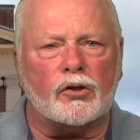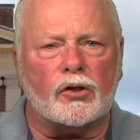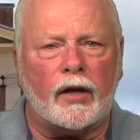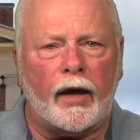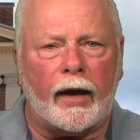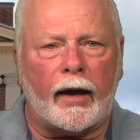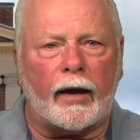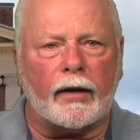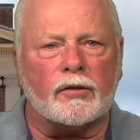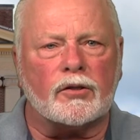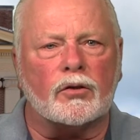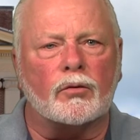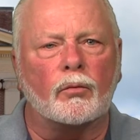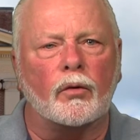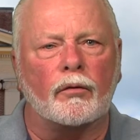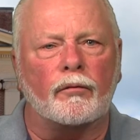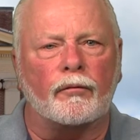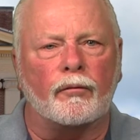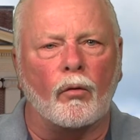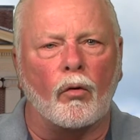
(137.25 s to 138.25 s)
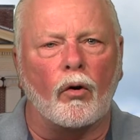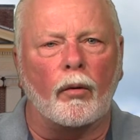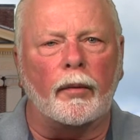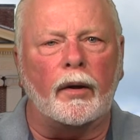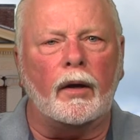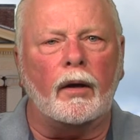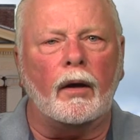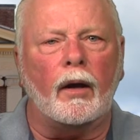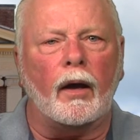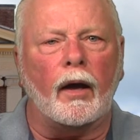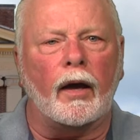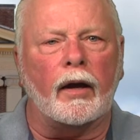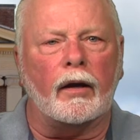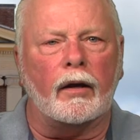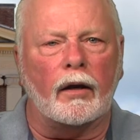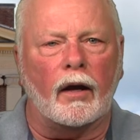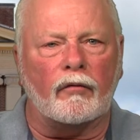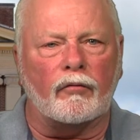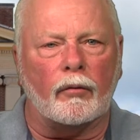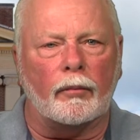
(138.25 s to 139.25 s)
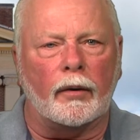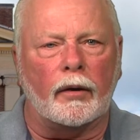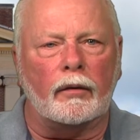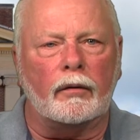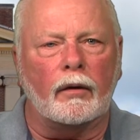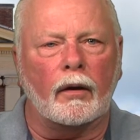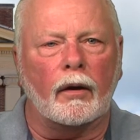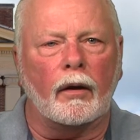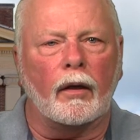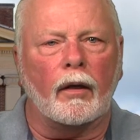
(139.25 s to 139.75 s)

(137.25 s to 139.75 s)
tasked with forming a government